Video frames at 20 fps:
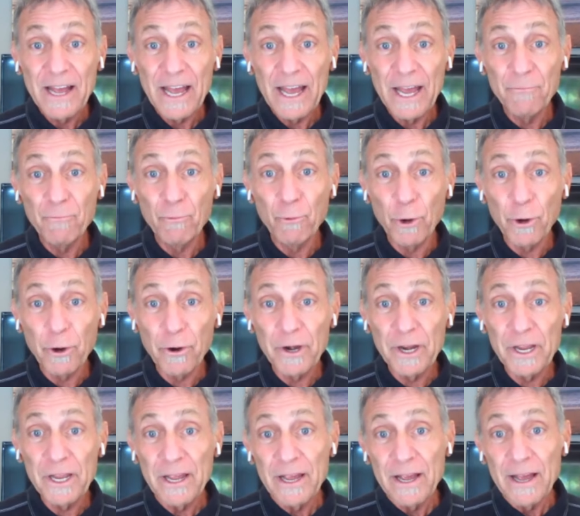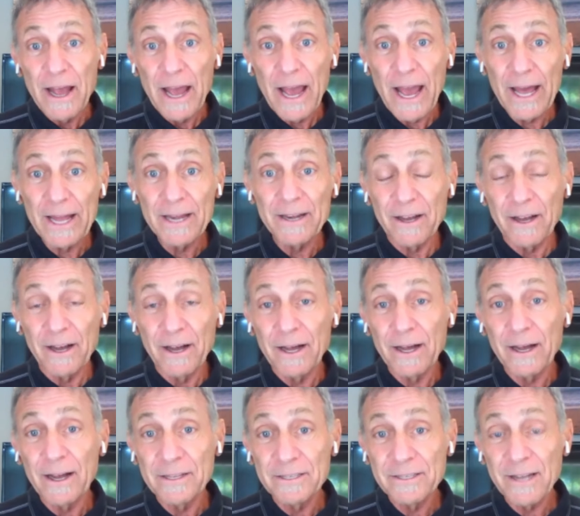And Rory had
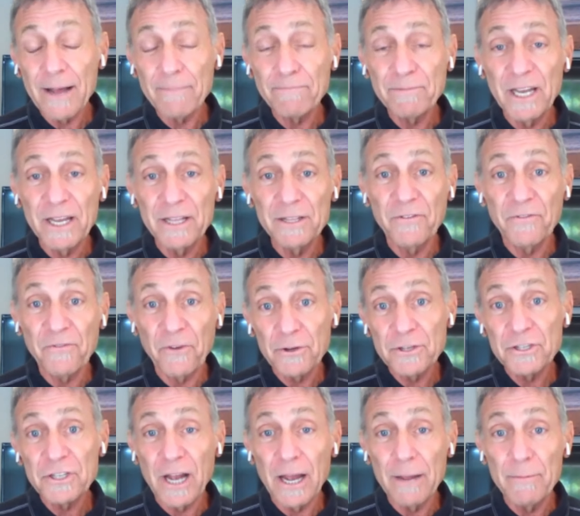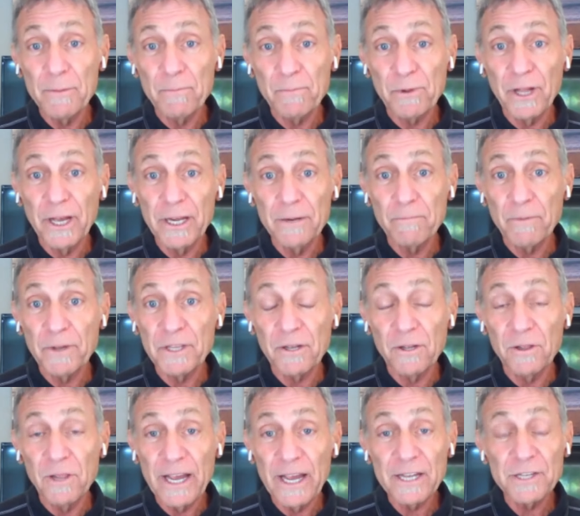a top 10 the first time he played it, but the
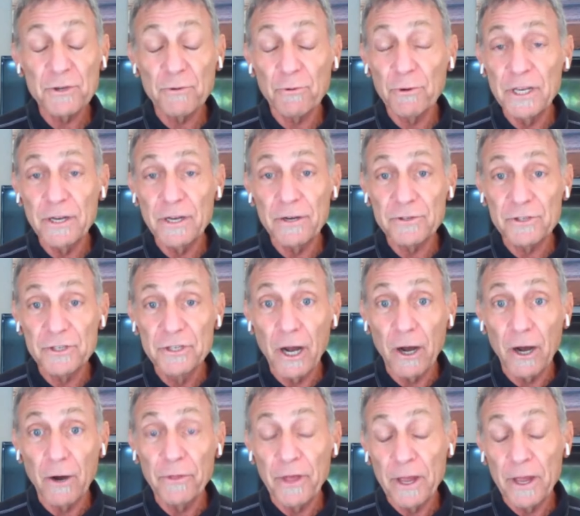last 3 years, no.